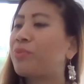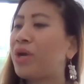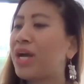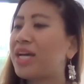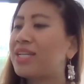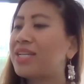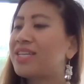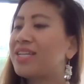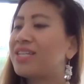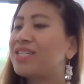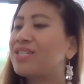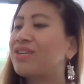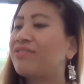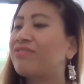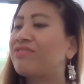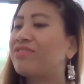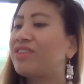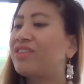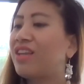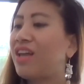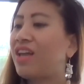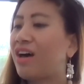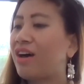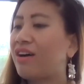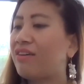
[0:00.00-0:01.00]
presence of
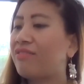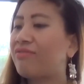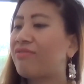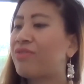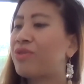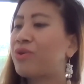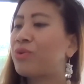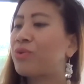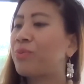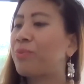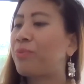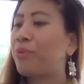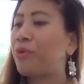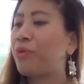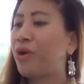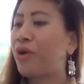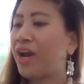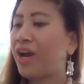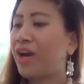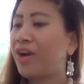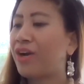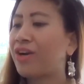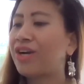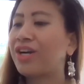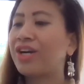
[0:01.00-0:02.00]
love through
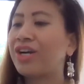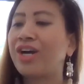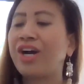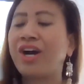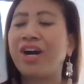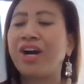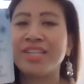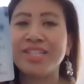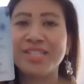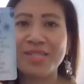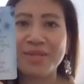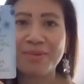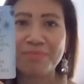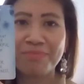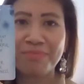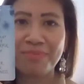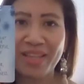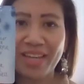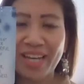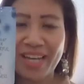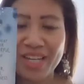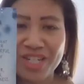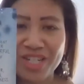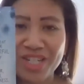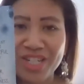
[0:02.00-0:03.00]
prayer
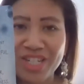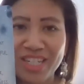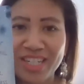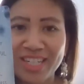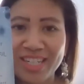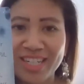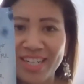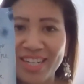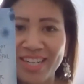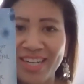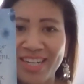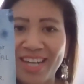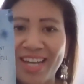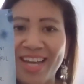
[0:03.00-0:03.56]
contemplation